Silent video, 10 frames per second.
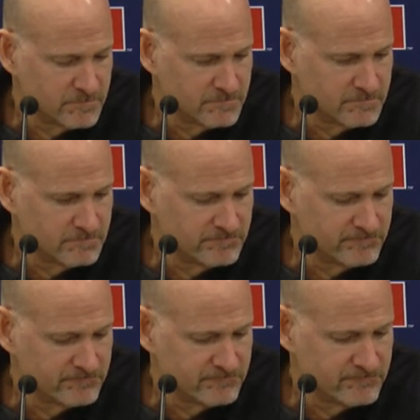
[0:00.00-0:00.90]

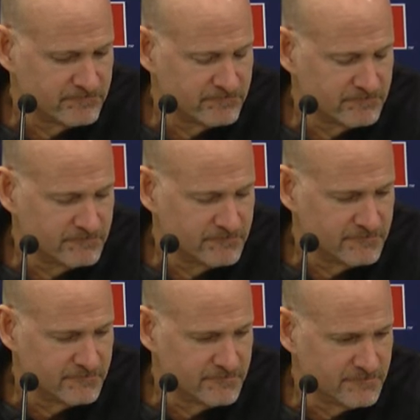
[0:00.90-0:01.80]

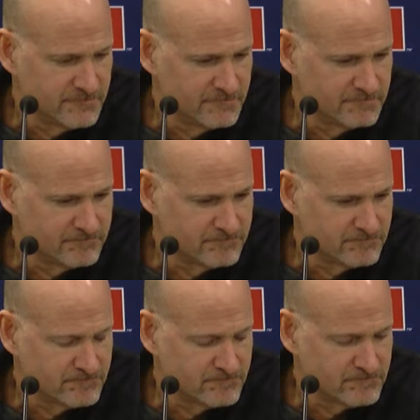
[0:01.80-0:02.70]

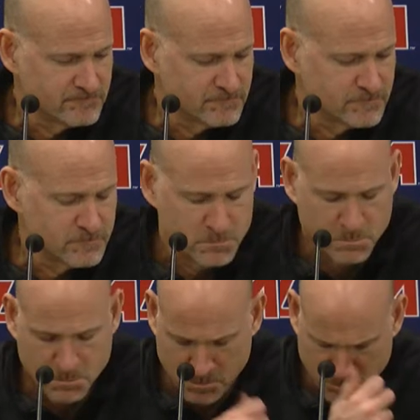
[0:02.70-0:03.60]

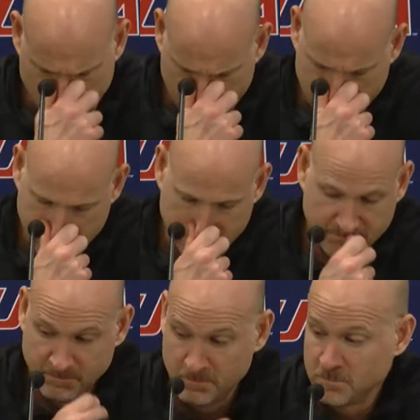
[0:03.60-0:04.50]

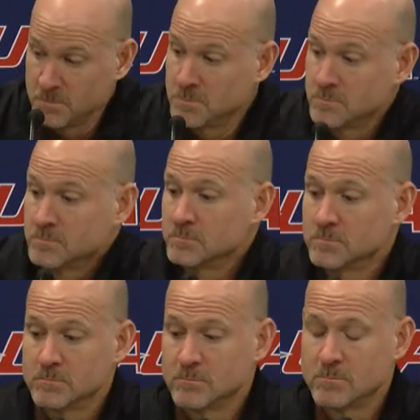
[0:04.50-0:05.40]

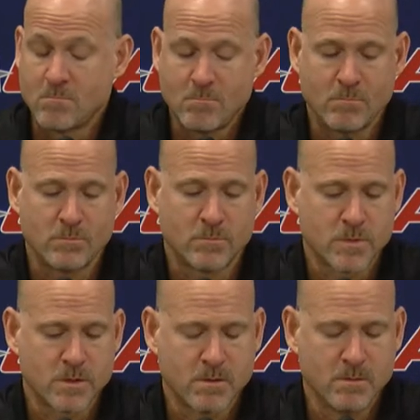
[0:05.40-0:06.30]

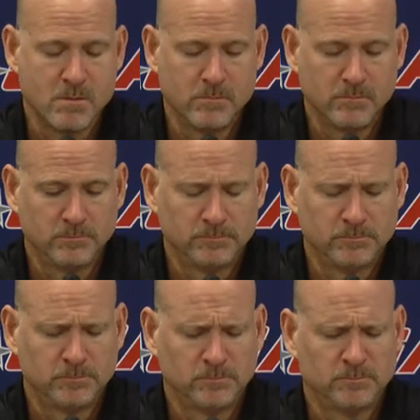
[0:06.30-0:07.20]

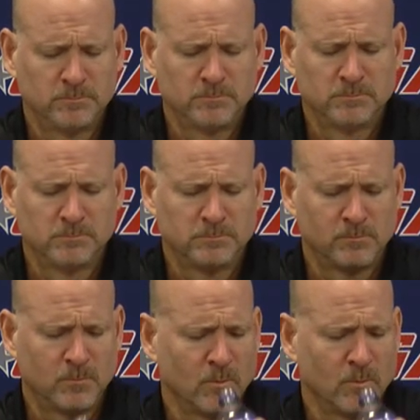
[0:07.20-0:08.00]
[no speech]